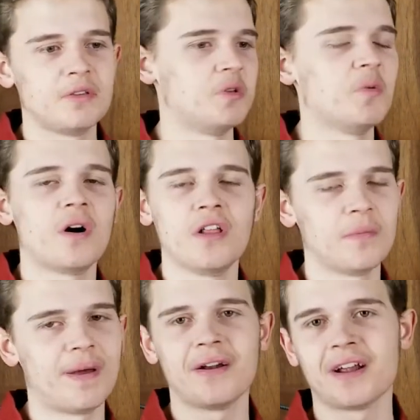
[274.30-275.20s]
You all are
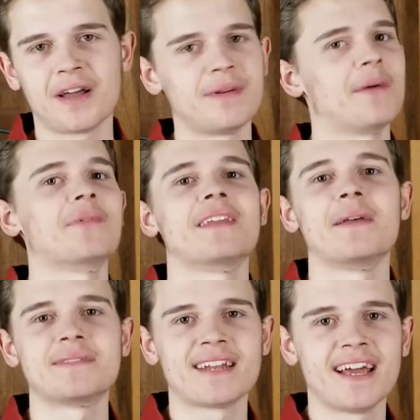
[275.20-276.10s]
better at coming up with
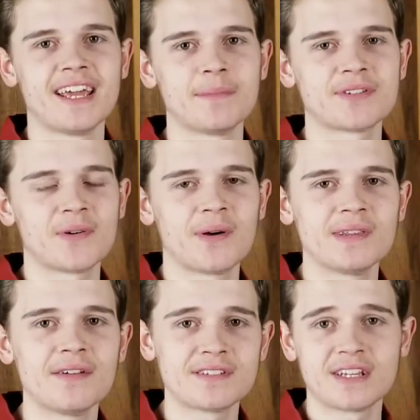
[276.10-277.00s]
names than I am, so I would
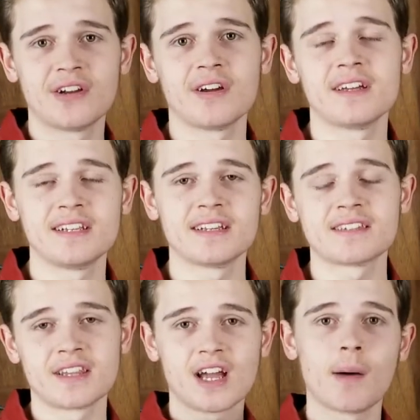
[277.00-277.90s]
love to hear ideas in
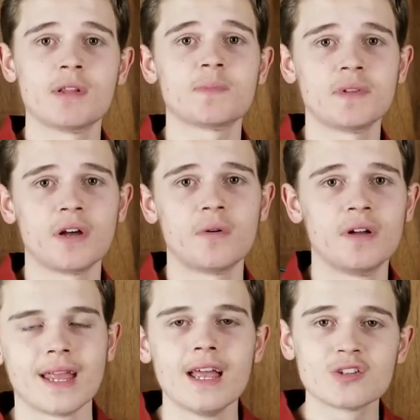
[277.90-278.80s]
the comments below.
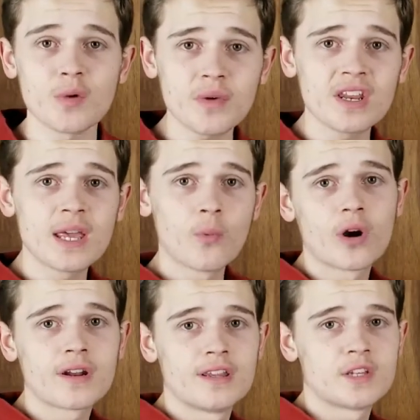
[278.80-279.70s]
So I'm going to keep
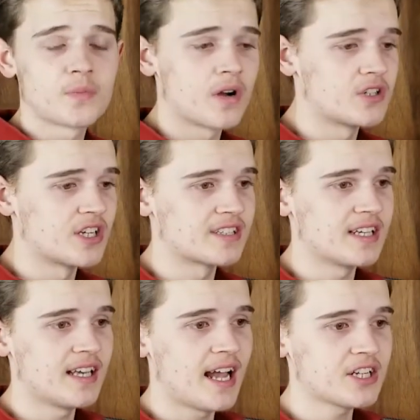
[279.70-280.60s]
working on this project.
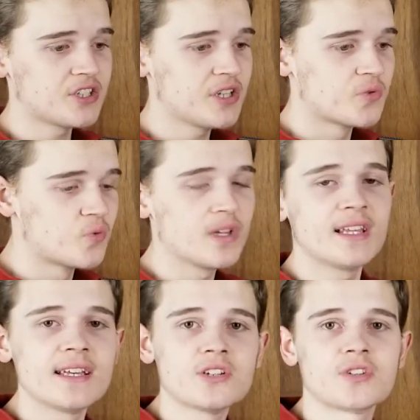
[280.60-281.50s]
It actually is really
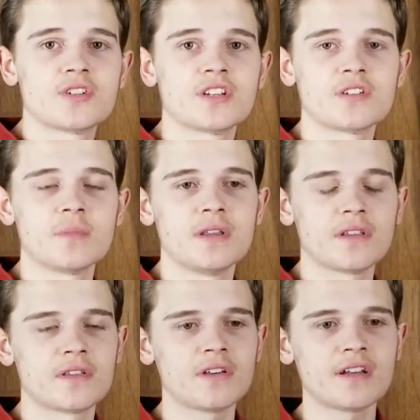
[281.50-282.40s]
interesting to me, the
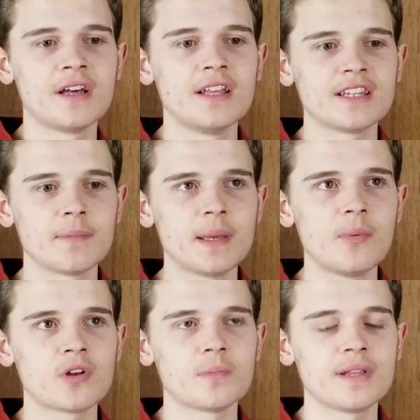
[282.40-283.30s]
thought that people
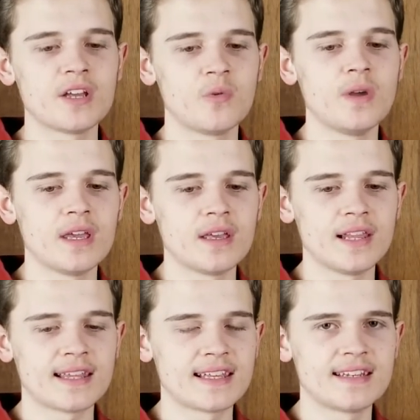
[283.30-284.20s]
could play Wii
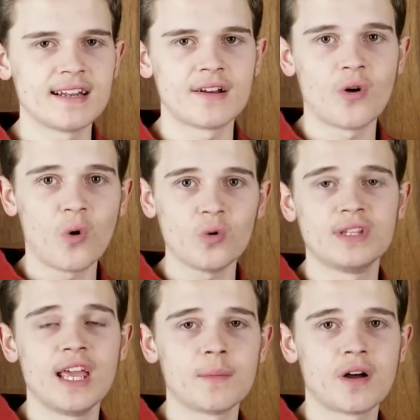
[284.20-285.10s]
like they did on an old
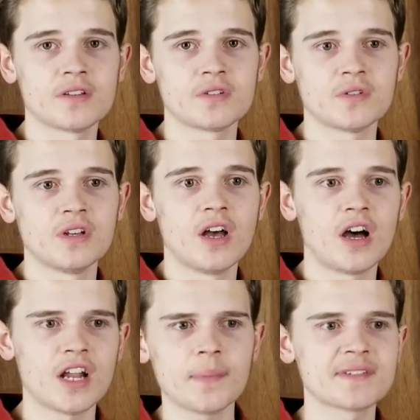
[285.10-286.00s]
game console on
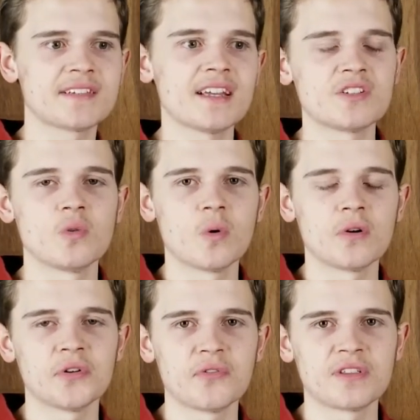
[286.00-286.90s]
opposite sides of the world
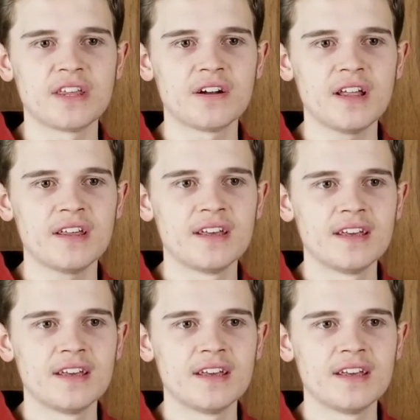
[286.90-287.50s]
over the internet.